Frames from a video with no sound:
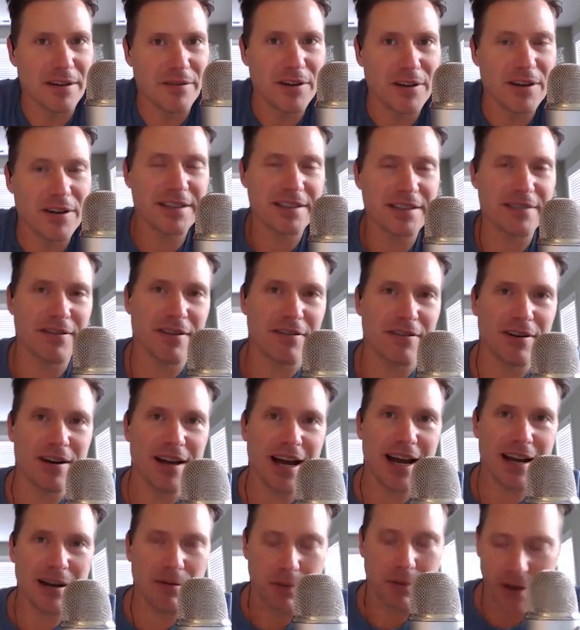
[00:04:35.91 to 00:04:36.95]
If you guys have ever
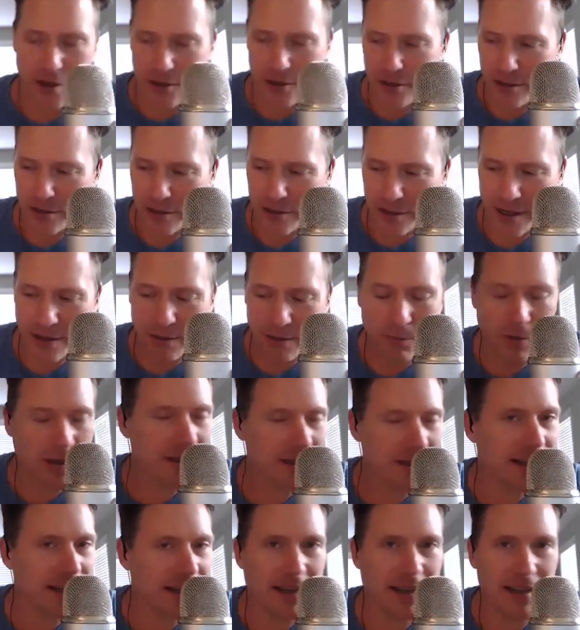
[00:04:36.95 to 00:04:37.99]
had it, where you just take
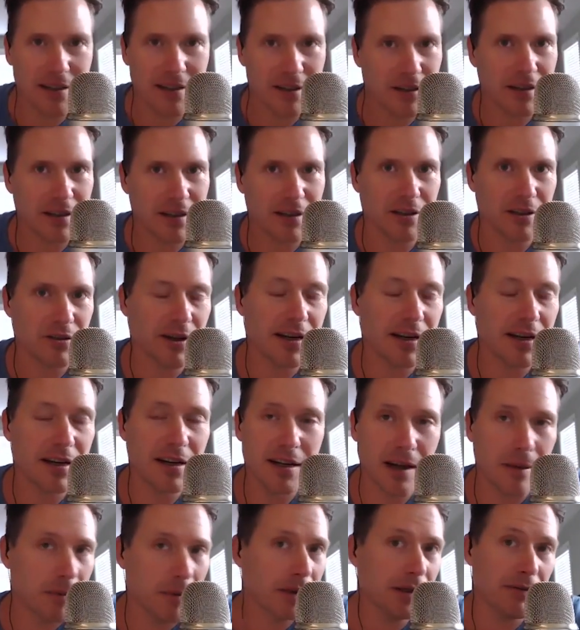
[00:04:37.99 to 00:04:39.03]
one scene and just illustrate it a
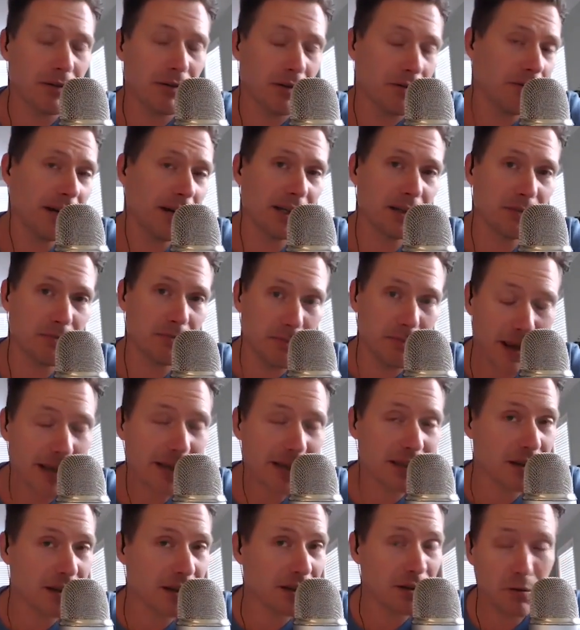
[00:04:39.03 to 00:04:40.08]
couple of different ways
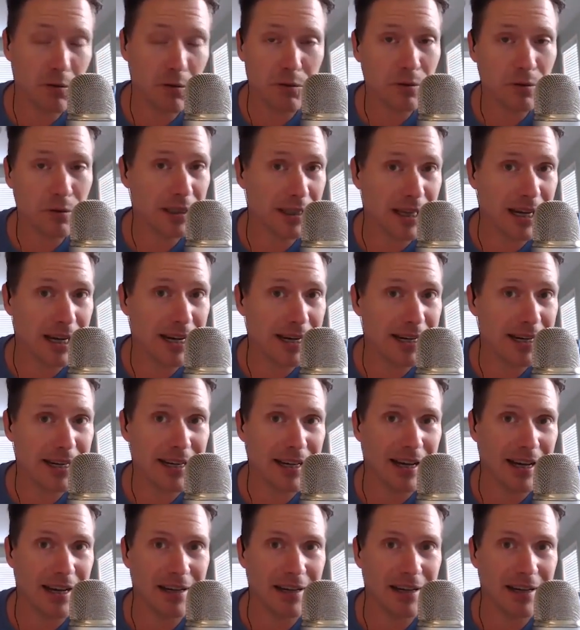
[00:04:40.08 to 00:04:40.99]
based on only lighting.